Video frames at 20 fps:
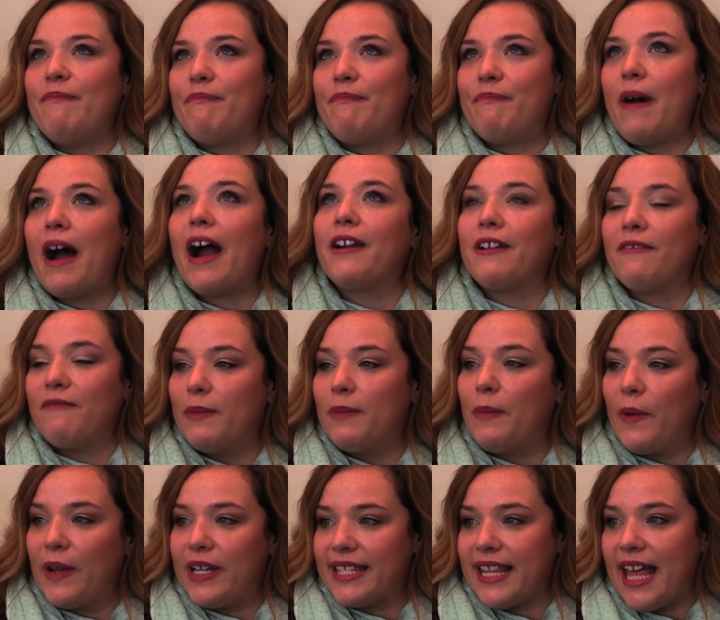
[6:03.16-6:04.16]
part of the
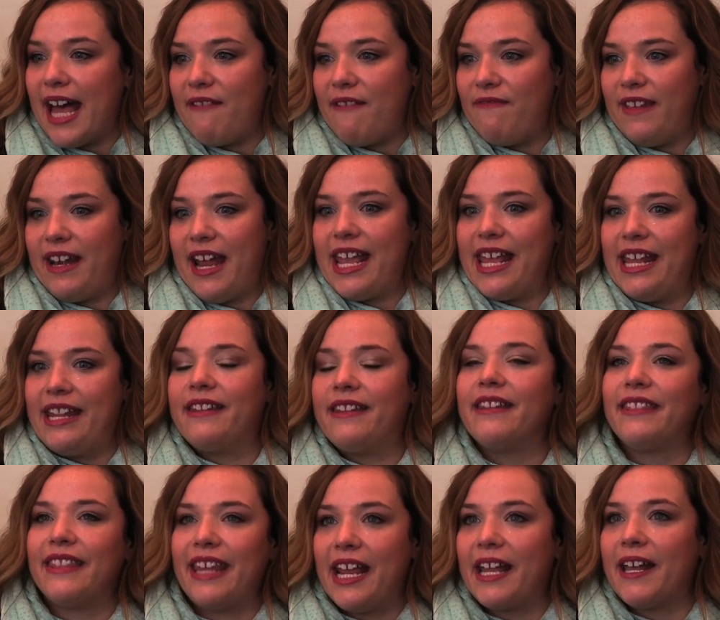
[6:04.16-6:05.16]
boy's life that I can
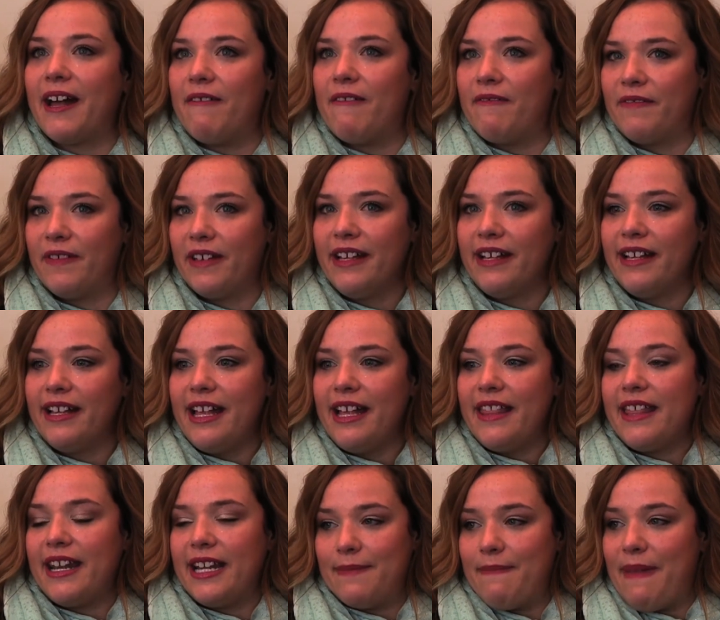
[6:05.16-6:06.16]
think of
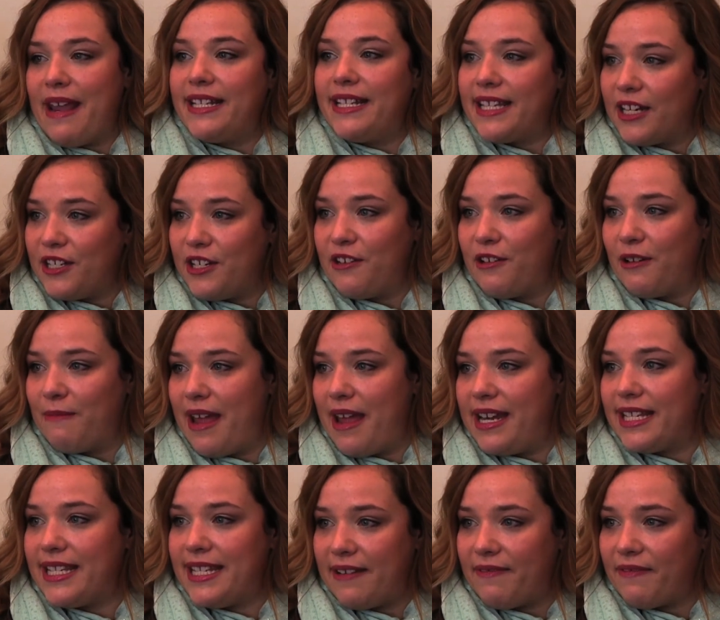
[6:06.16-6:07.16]
that has made such a
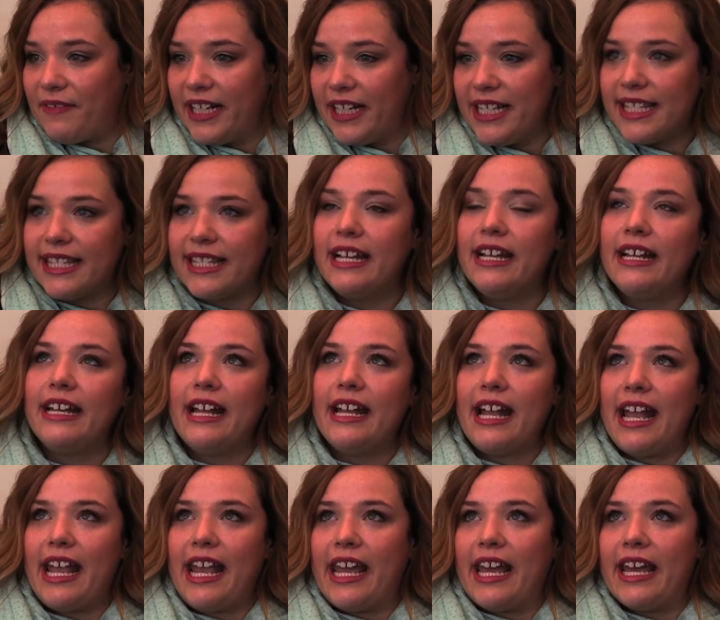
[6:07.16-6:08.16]
tremendous difference.
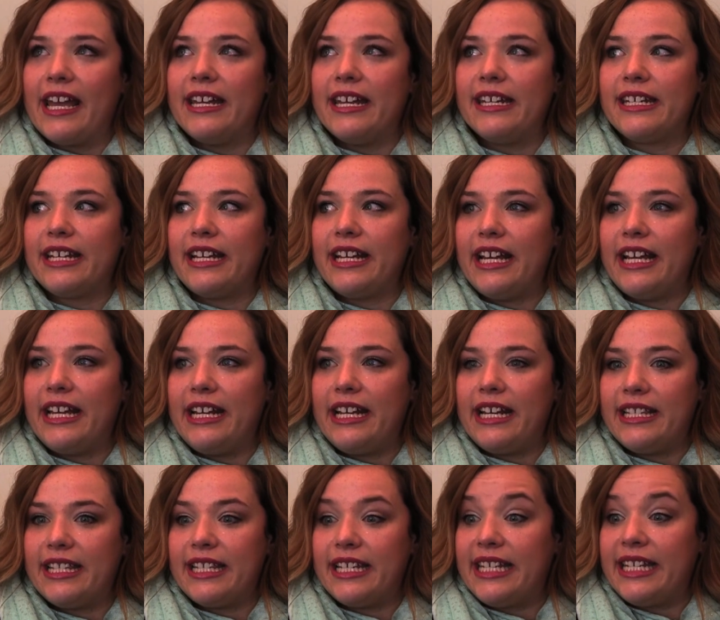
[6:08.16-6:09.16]
And it
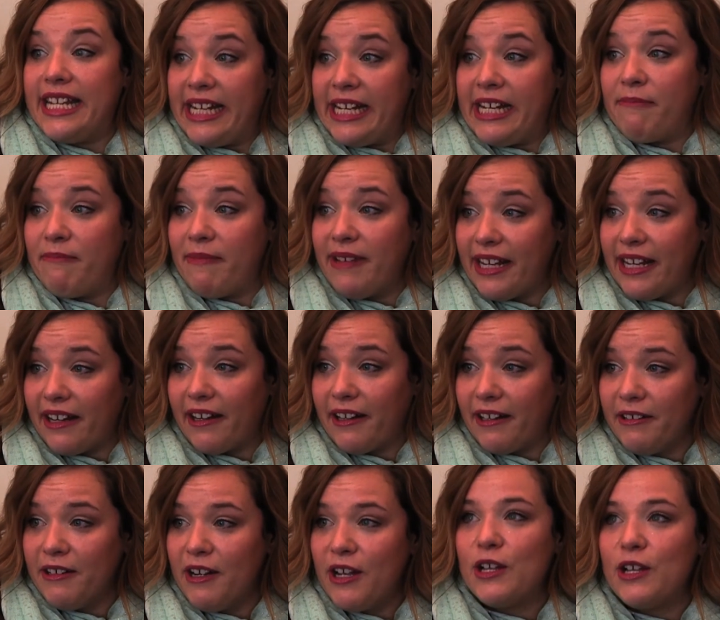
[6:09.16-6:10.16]
is a team here.
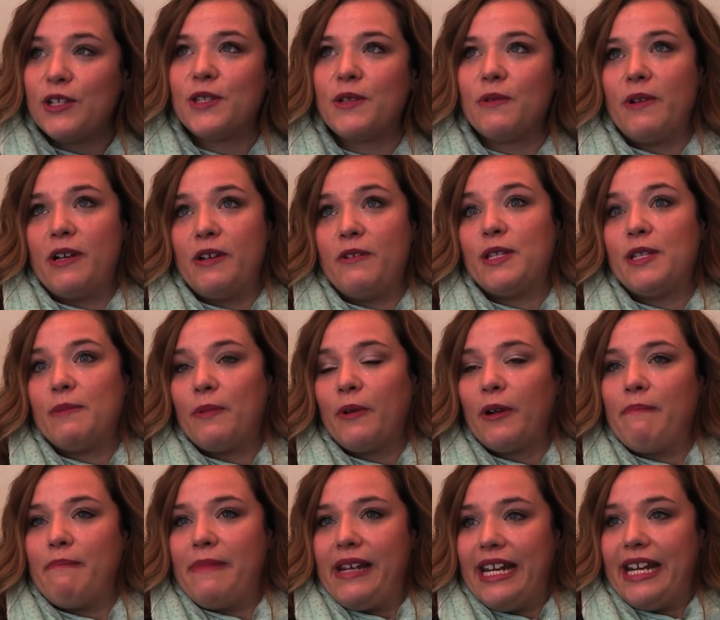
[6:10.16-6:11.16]
So when you
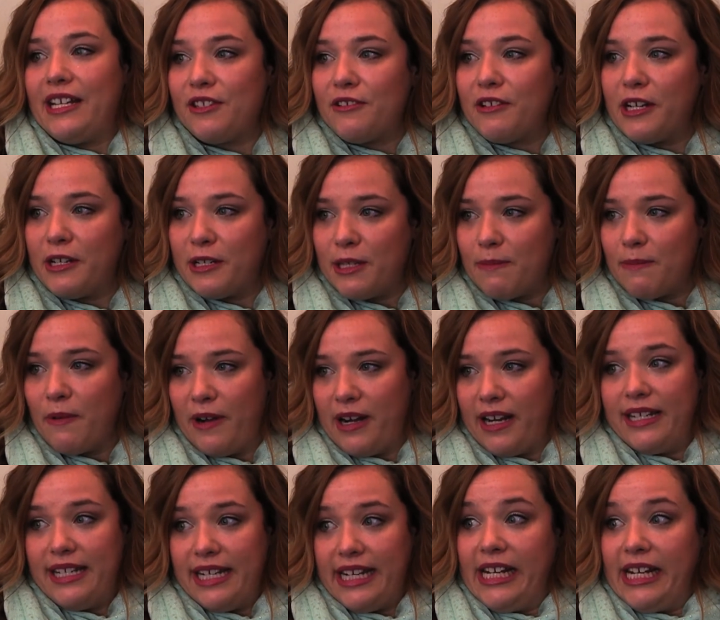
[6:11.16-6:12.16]
support Meeting Street, you're supporting
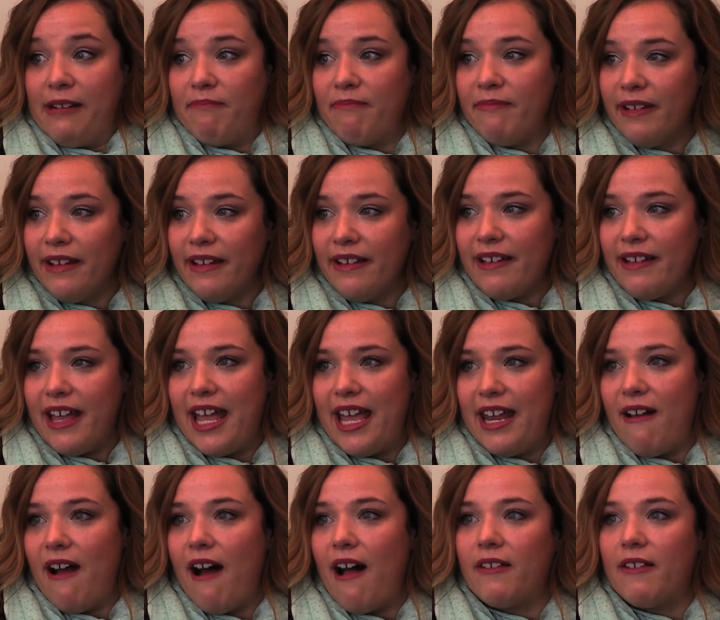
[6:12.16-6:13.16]
a team.
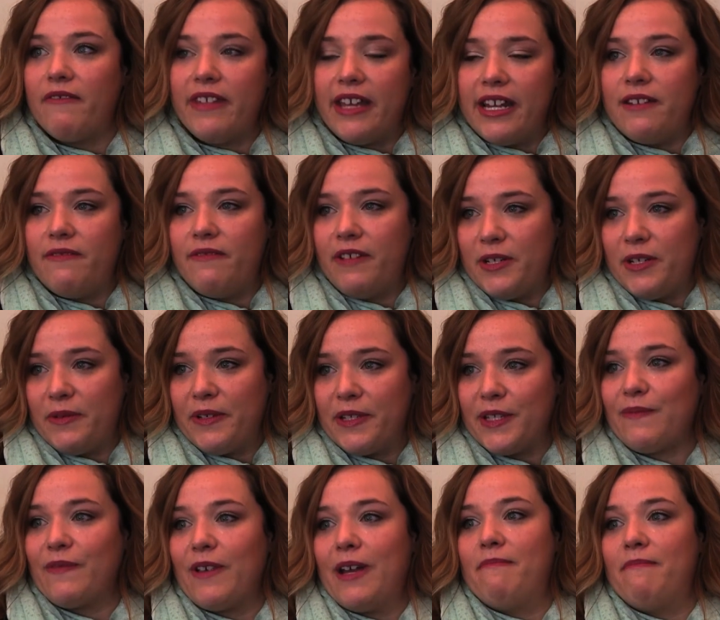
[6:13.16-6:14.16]
And all of the
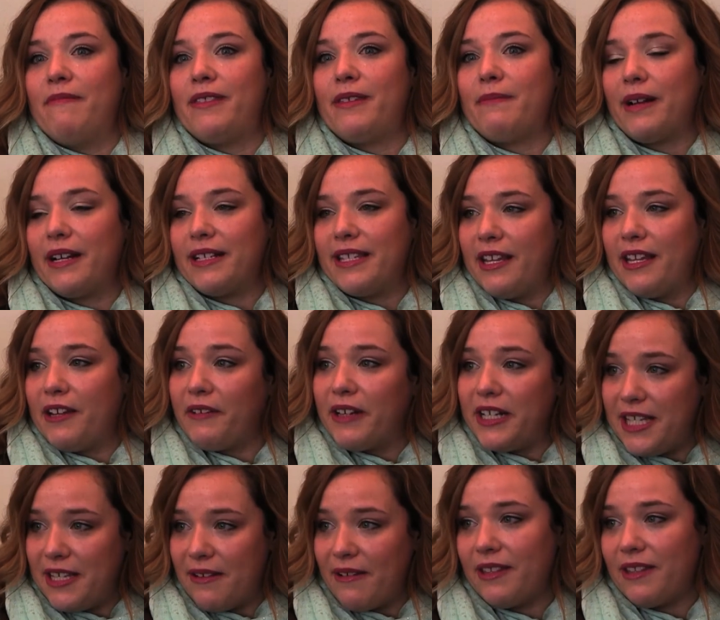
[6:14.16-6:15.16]
individuals, from the person that
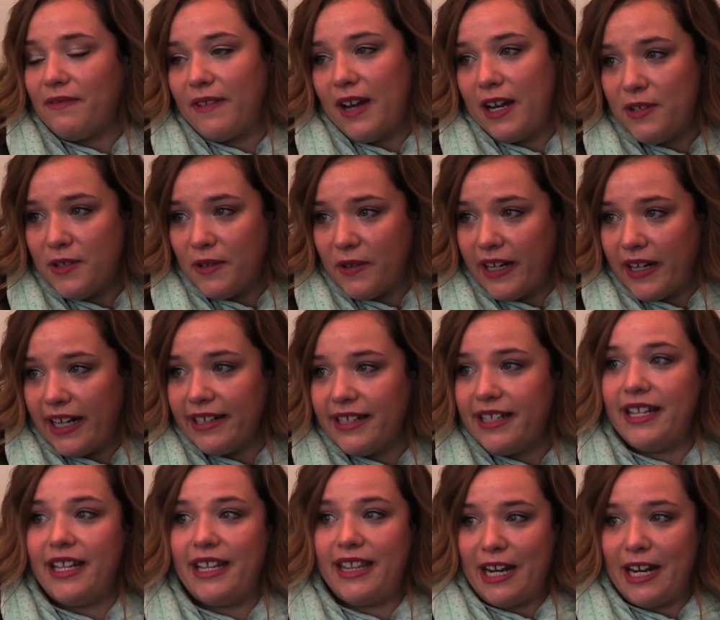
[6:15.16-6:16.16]
greets you at the front door
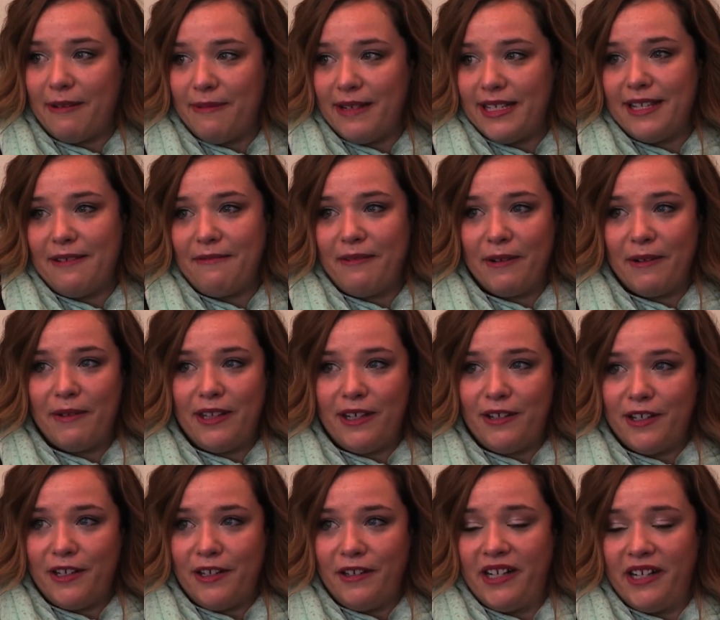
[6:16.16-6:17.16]
to the therapists that work with your
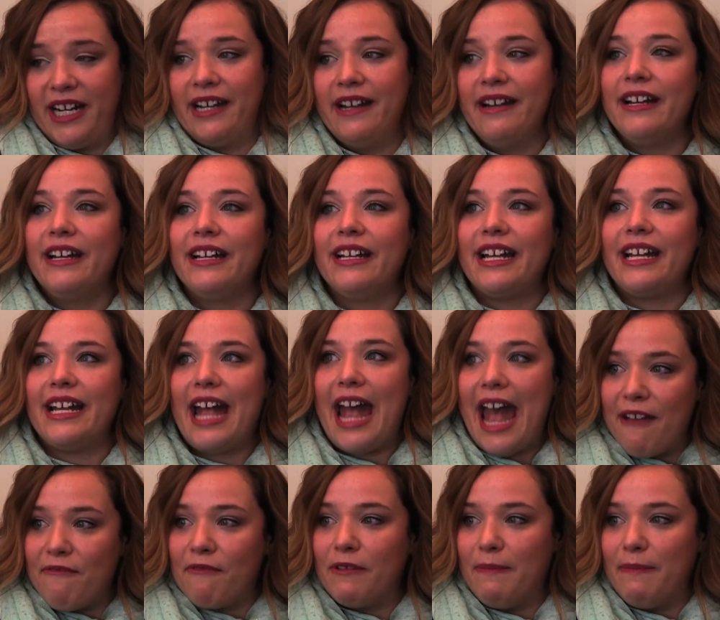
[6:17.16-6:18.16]
children,
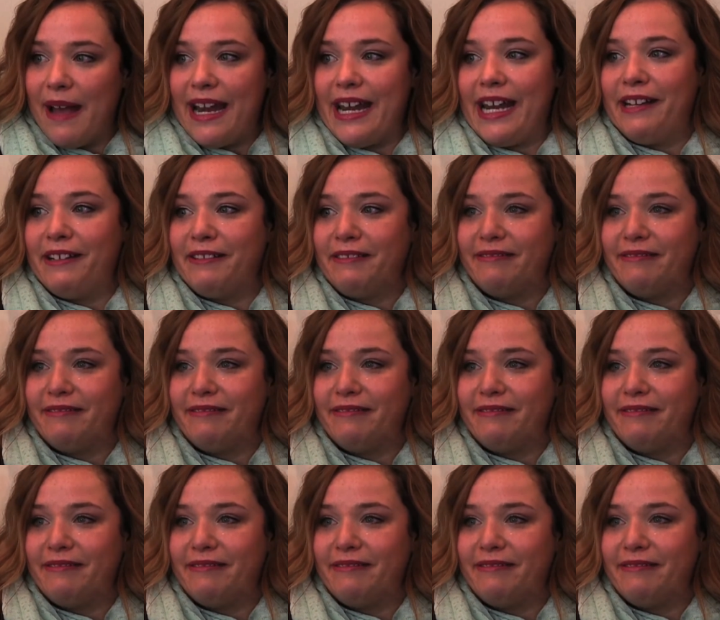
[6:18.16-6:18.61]
everybody